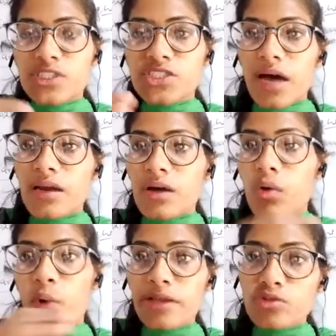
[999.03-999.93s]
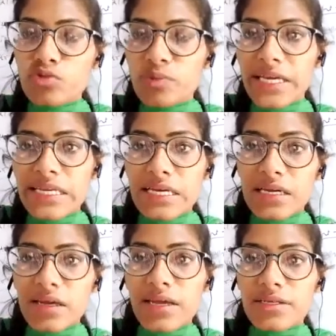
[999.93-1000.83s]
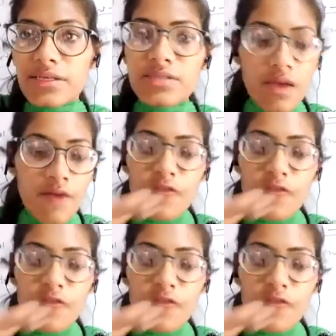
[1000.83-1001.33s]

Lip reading: which are going to be increased